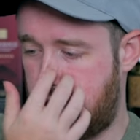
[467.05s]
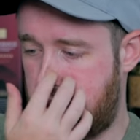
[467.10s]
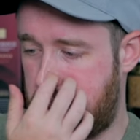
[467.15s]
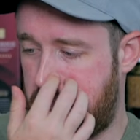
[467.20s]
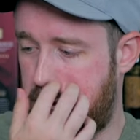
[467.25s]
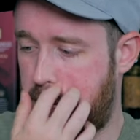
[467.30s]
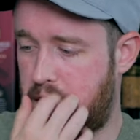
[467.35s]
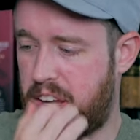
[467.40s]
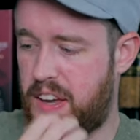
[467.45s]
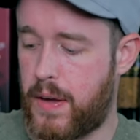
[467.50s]
I
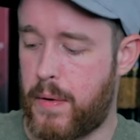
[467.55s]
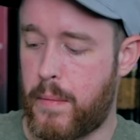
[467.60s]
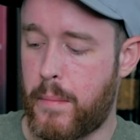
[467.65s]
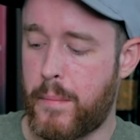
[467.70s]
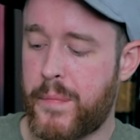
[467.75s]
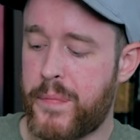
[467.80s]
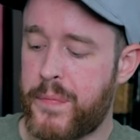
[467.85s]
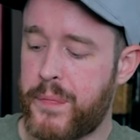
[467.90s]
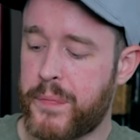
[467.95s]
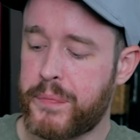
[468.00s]
think
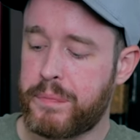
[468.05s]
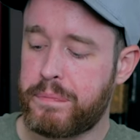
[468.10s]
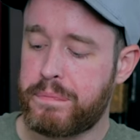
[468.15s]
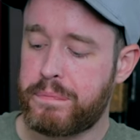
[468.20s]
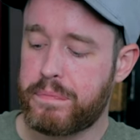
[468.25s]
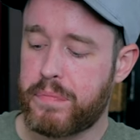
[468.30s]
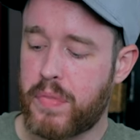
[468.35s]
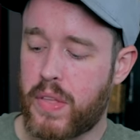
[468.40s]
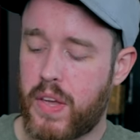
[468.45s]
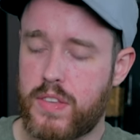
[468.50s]

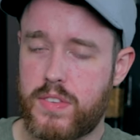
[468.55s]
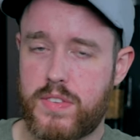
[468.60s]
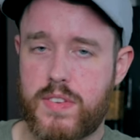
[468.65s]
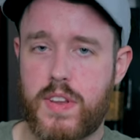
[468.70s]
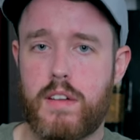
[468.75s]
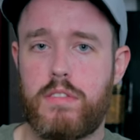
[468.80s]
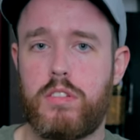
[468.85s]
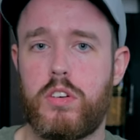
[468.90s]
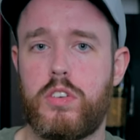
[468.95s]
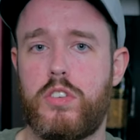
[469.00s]
it's
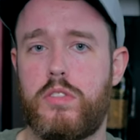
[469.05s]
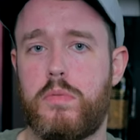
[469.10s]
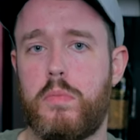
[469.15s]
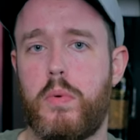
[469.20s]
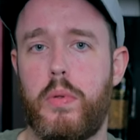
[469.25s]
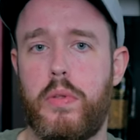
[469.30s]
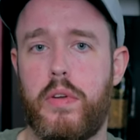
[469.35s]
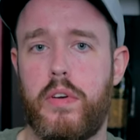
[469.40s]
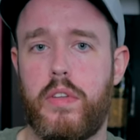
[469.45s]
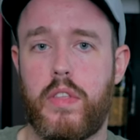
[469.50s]
definitely
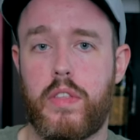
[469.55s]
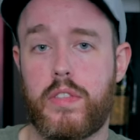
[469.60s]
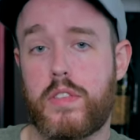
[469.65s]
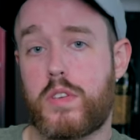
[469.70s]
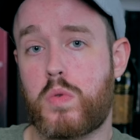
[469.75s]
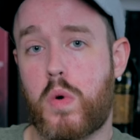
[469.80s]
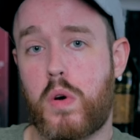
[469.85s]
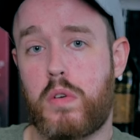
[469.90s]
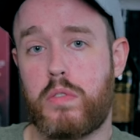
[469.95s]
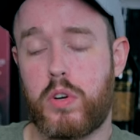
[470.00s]
smoother than the
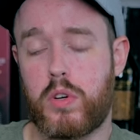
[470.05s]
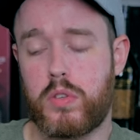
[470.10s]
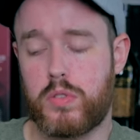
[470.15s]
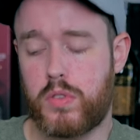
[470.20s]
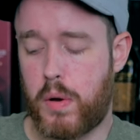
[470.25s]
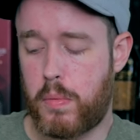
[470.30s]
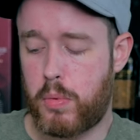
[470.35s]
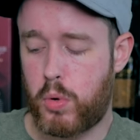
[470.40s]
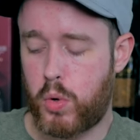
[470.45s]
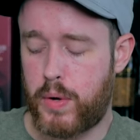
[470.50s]
12 year old
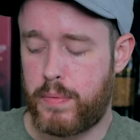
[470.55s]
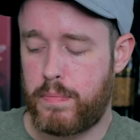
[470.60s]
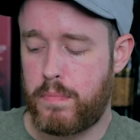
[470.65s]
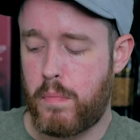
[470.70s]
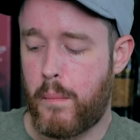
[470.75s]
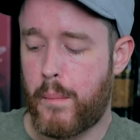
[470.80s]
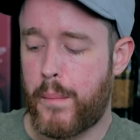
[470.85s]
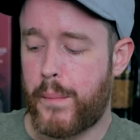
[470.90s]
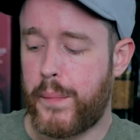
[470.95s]
Doublewood.